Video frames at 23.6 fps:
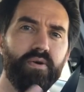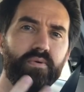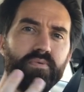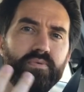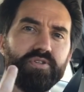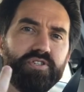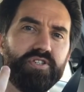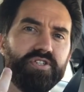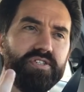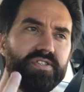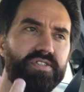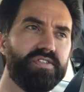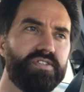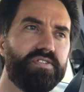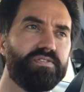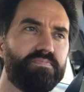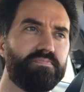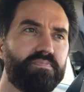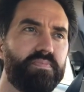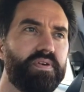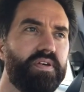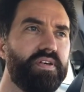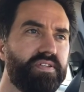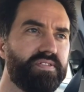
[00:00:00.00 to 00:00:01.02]
which is
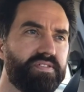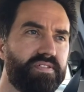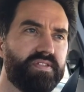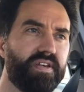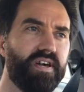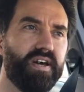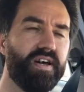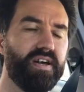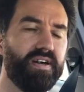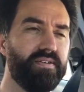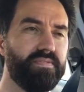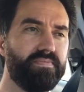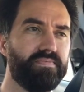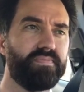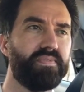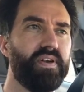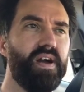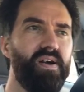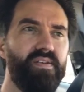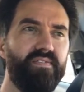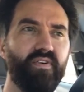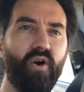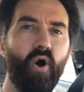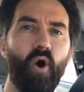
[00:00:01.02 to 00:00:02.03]
his
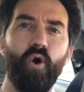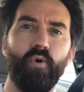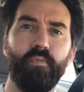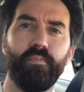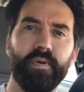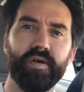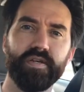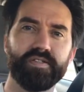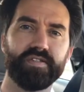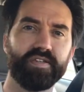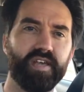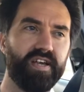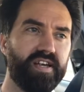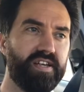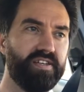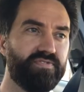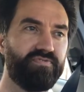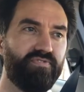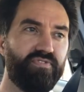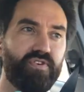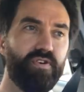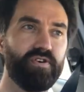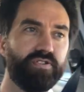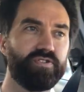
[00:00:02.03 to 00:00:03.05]
kind of opus, like his
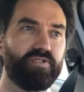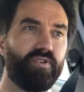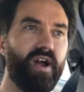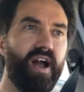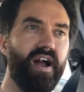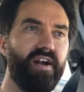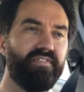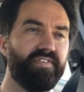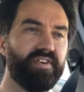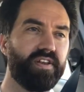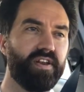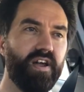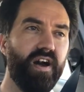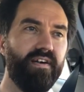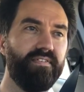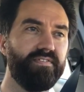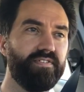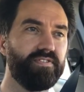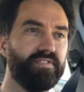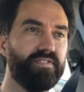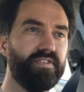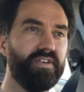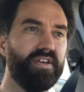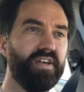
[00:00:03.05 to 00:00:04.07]
first graphic
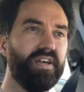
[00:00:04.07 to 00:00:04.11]
novel.